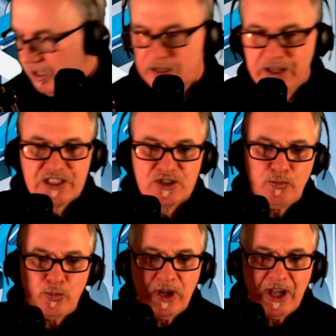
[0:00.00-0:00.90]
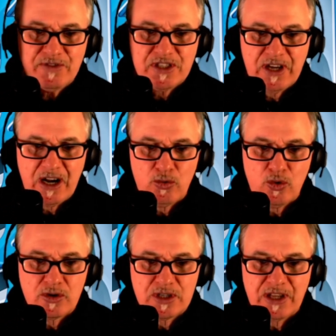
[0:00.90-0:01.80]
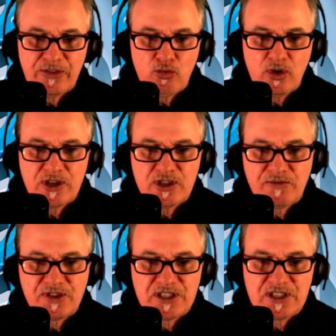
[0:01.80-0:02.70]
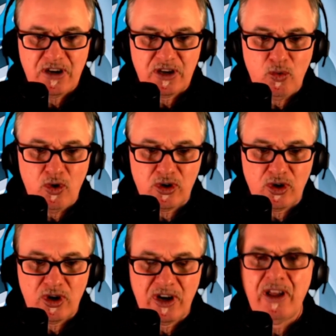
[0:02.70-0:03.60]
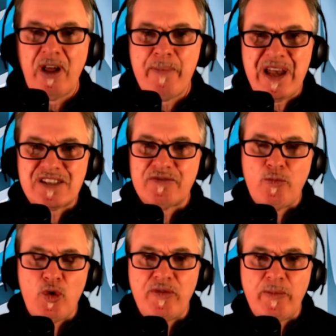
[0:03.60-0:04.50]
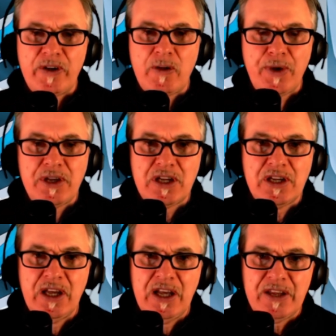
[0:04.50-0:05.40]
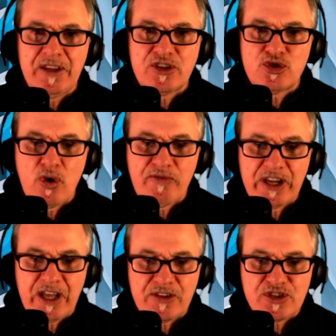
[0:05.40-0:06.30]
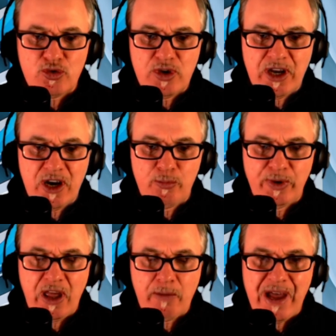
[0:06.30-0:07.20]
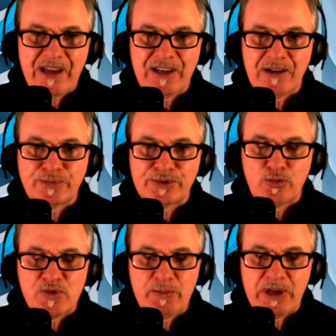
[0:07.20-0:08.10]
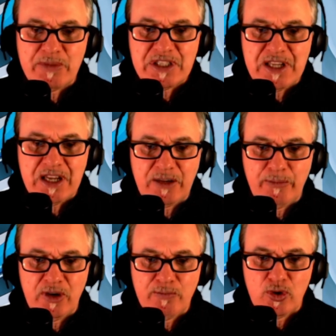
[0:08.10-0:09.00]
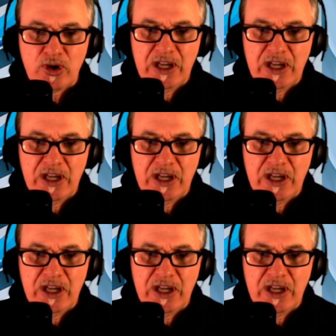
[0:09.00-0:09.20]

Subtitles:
Next up, we have Star Wars, The Rise of Skywalker. A mess of a movie, in my opinion. They threw everything at the screen here. Bringing back the Emperor was a big mistake in my book.